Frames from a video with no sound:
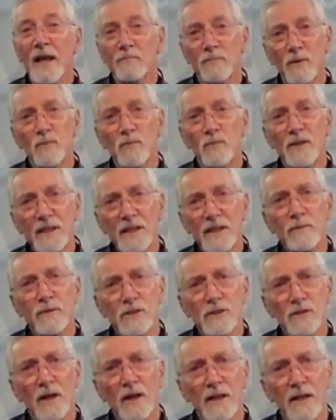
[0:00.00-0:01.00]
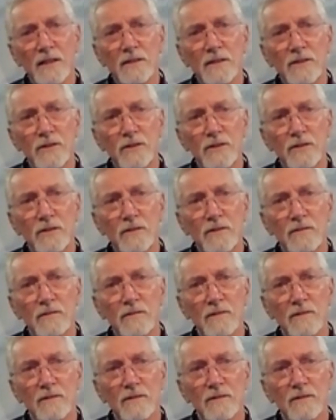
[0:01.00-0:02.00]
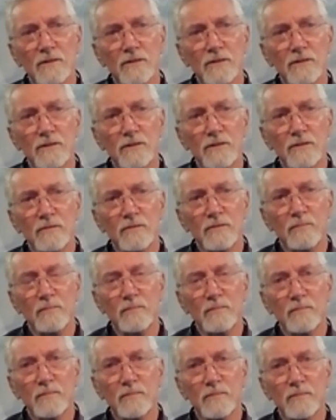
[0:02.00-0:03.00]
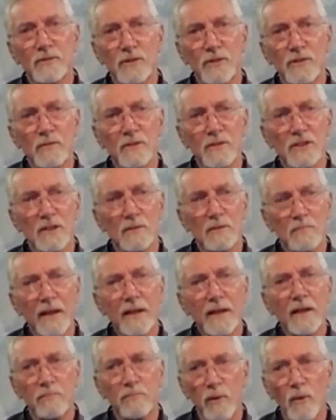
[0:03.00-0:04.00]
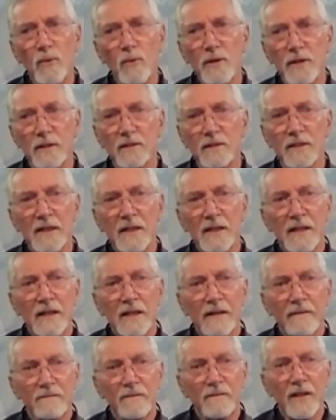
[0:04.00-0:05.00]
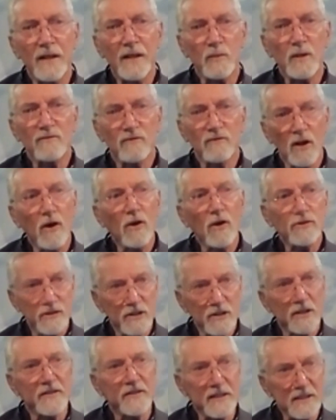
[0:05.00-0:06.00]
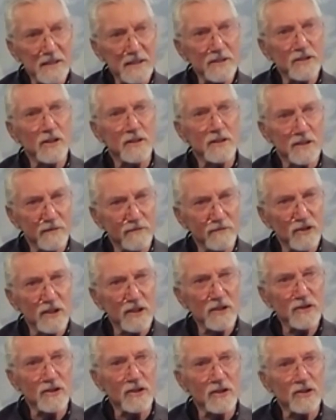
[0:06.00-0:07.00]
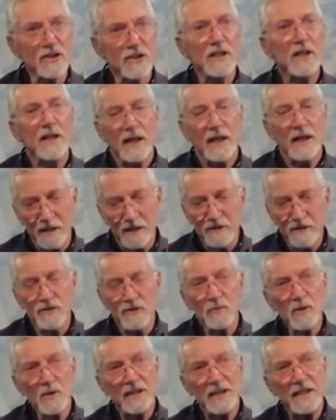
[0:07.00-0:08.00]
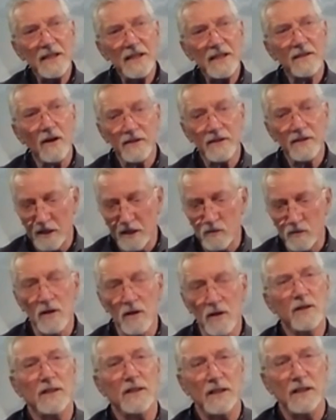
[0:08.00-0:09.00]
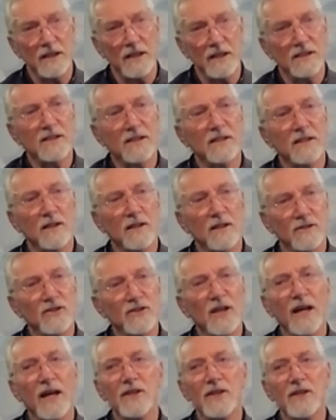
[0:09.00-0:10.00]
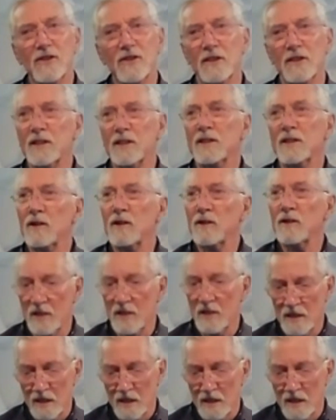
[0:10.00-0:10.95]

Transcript: But what he was trying to do is to make a point that we've lost the teachings of Jesus. Here's what he thought they were in a concise little